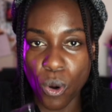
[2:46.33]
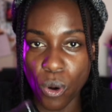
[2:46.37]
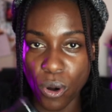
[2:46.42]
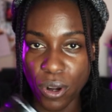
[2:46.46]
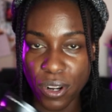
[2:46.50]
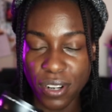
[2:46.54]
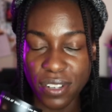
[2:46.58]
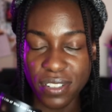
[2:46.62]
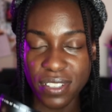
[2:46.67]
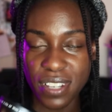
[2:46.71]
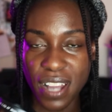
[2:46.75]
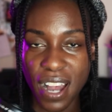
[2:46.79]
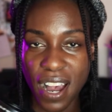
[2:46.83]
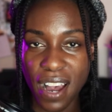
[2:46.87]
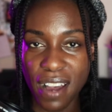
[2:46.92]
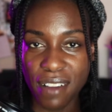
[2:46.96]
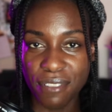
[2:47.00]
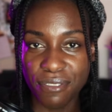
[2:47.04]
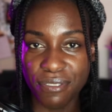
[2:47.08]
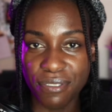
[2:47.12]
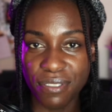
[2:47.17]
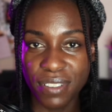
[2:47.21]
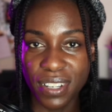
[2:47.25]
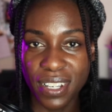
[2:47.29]
corners
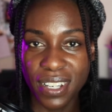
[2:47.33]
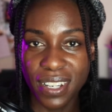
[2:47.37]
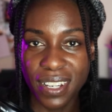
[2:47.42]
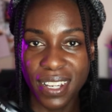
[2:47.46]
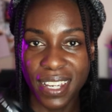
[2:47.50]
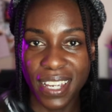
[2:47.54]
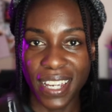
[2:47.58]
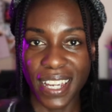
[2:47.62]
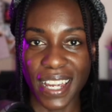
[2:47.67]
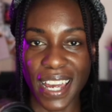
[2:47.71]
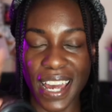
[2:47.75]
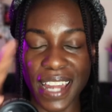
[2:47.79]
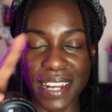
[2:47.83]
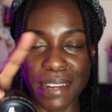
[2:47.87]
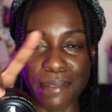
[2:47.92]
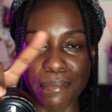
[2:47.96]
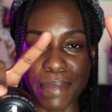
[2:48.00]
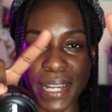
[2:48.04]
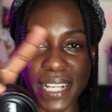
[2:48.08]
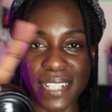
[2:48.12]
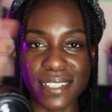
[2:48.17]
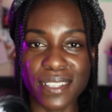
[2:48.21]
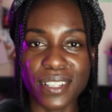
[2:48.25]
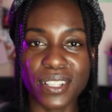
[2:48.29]
off and it
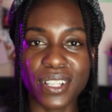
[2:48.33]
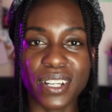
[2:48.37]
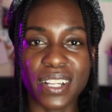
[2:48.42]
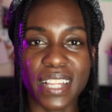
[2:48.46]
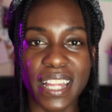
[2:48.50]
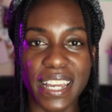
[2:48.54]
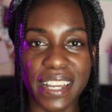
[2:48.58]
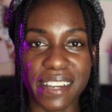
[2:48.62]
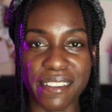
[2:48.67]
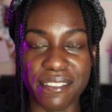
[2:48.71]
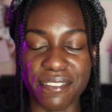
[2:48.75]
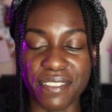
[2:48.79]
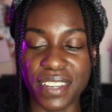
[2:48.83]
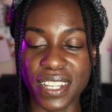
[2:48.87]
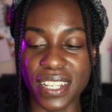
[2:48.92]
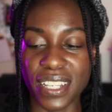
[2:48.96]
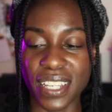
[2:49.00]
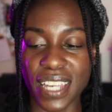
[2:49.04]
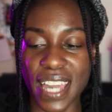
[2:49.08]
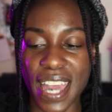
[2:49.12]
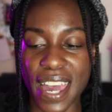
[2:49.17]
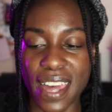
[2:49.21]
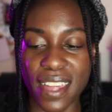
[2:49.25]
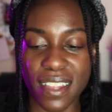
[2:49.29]
makes it look like a
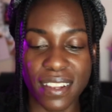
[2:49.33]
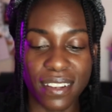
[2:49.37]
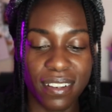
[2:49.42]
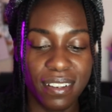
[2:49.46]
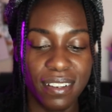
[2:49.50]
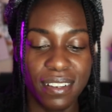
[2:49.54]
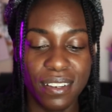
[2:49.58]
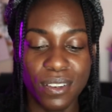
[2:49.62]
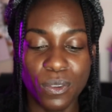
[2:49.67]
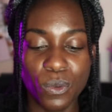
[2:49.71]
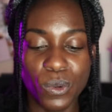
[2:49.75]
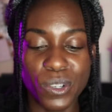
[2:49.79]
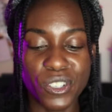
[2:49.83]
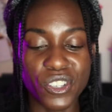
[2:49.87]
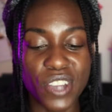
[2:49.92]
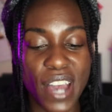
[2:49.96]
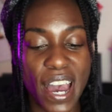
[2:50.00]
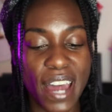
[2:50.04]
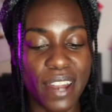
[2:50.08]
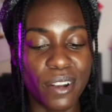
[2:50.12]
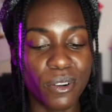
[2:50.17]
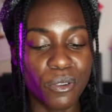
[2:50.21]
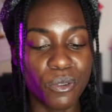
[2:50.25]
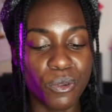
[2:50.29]
vignette, which
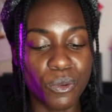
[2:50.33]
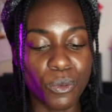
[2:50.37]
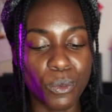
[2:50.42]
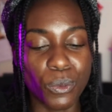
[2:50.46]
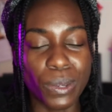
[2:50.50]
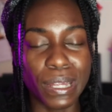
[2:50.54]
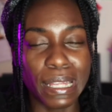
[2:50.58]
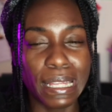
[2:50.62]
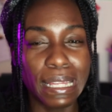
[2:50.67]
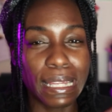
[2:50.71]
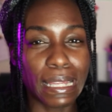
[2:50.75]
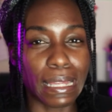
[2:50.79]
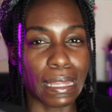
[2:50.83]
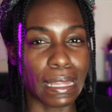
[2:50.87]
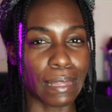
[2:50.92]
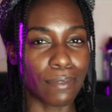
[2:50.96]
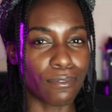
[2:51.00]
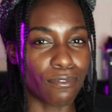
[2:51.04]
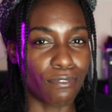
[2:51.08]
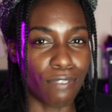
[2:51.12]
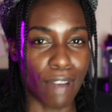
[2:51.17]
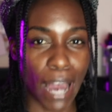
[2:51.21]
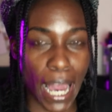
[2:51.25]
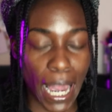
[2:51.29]
I don't really
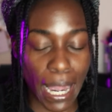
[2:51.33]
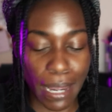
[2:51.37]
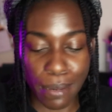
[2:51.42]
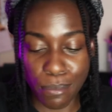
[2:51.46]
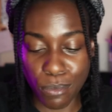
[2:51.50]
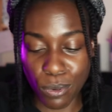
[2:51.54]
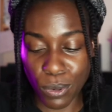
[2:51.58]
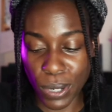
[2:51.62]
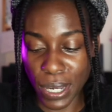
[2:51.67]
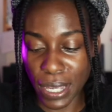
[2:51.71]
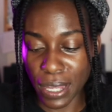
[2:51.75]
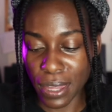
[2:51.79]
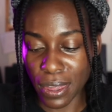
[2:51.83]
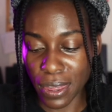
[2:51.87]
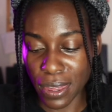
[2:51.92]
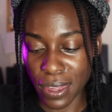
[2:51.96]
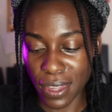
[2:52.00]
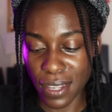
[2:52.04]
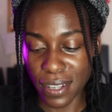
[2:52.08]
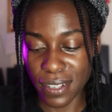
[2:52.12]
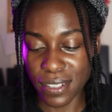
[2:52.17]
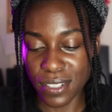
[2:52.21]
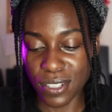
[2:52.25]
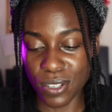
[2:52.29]
vibe with.
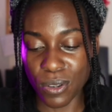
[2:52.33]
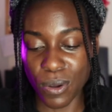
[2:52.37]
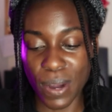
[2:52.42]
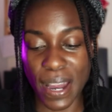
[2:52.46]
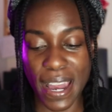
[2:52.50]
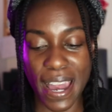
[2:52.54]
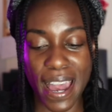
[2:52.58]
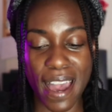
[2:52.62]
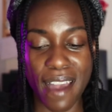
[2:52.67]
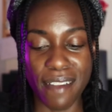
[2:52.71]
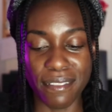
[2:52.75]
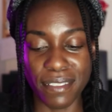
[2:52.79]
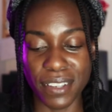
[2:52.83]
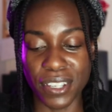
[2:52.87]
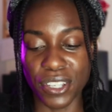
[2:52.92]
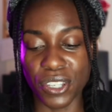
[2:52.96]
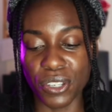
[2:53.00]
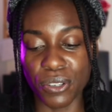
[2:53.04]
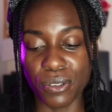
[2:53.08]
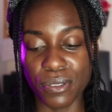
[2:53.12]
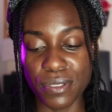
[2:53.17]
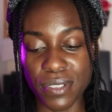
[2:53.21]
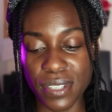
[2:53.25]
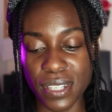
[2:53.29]
So I haven't
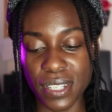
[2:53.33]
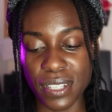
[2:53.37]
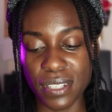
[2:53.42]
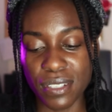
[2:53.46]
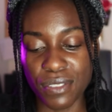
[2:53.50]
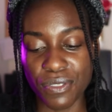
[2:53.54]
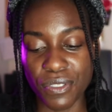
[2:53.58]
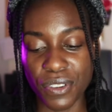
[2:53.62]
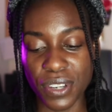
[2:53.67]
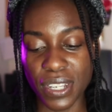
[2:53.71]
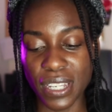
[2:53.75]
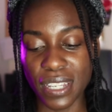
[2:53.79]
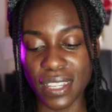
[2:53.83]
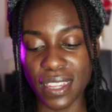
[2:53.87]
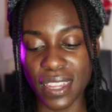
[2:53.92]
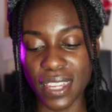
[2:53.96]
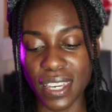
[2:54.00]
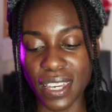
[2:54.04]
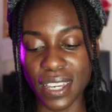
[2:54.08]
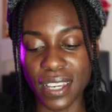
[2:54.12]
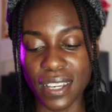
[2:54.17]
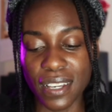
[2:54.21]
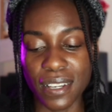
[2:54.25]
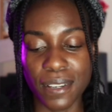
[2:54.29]
used these for
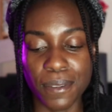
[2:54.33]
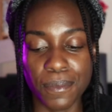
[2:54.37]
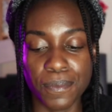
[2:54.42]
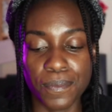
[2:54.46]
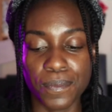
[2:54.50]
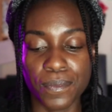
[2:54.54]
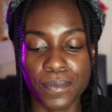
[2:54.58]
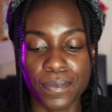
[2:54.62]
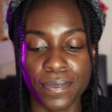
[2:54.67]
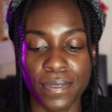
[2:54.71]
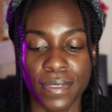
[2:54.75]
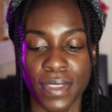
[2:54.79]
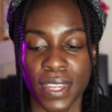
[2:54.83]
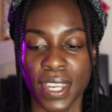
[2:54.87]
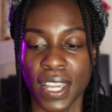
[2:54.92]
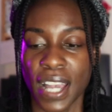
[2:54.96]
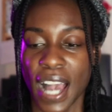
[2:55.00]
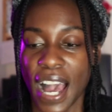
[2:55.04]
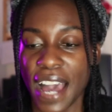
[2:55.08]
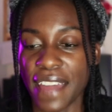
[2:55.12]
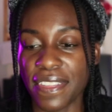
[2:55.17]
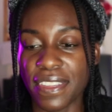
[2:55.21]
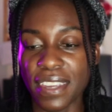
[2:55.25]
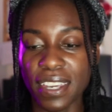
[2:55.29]
anything.
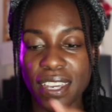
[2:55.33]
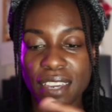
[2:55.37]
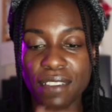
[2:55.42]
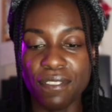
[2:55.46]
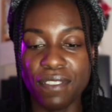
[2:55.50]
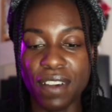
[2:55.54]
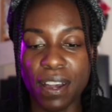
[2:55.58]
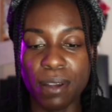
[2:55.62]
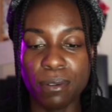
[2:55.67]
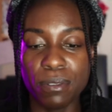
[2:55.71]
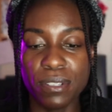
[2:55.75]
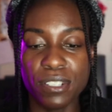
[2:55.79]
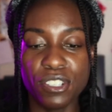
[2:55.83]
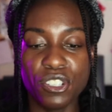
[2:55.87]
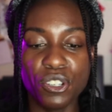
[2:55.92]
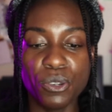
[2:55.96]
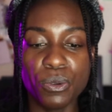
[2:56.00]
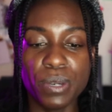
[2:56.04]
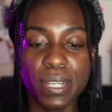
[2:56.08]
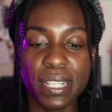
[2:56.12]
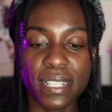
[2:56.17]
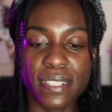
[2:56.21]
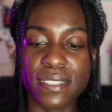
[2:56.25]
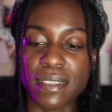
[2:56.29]
I think if I was
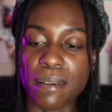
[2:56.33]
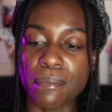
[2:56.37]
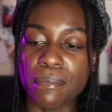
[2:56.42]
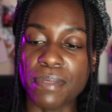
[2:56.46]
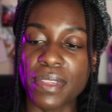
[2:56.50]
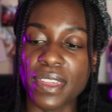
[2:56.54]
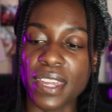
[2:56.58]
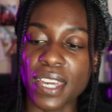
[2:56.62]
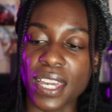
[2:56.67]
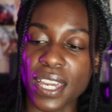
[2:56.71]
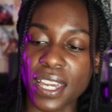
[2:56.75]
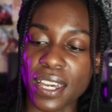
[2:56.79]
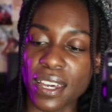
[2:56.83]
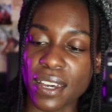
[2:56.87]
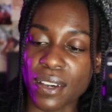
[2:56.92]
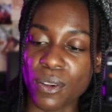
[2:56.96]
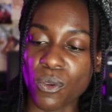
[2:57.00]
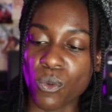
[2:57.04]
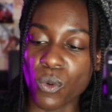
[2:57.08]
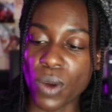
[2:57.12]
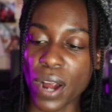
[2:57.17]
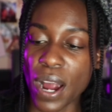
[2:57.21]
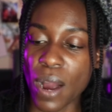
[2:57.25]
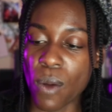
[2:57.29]
doing something
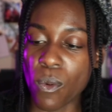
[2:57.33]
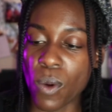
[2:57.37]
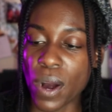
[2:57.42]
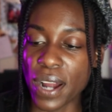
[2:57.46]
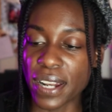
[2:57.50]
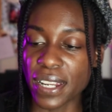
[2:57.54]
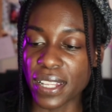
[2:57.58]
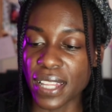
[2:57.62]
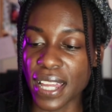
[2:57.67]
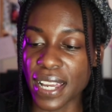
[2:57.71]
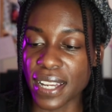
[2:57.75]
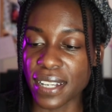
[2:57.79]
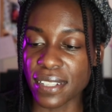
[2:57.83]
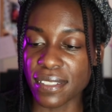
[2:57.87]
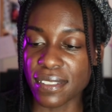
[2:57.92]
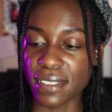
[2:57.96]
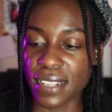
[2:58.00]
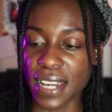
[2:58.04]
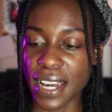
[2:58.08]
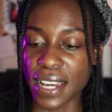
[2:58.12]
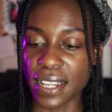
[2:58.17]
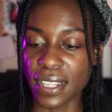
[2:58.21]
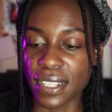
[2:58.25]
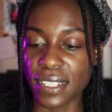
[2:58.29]
where I wanted like a
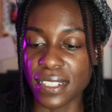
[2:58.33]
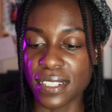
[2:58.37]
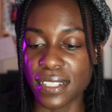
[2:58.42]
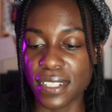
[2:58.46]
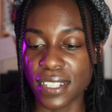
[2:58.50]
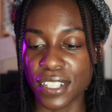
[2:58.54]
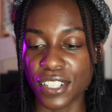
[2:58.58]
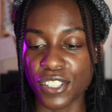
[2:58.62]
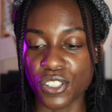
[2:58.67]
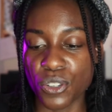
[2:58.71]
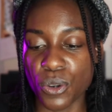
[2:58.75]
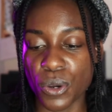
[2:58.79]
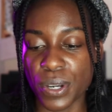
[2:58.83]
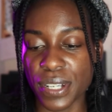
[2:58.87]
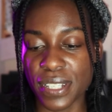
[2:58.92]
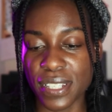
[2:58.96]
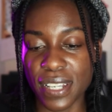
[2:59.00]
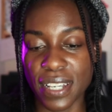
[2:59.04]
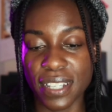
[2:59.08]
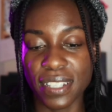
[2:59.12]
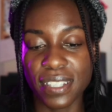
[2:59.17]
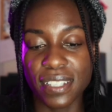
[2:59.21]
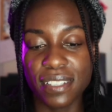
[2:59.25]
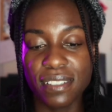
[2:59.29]
stylistic
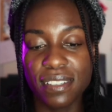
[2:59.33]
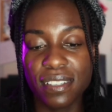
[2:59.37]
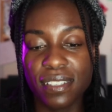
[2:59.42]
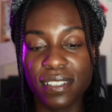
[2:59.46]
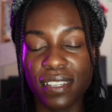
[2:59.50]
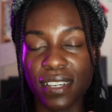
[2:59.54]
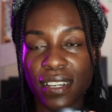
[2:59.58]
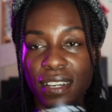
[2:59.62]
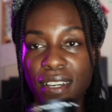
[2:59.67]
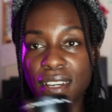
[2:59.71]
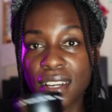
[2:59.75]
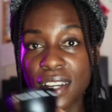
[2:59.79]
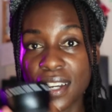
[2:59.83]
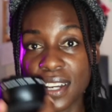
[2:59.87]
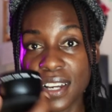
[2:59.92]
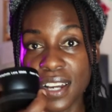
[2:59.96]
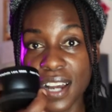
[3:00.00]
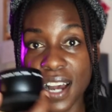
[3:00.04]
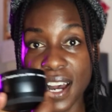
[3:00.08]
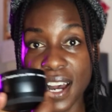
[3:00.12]
choice, like this is a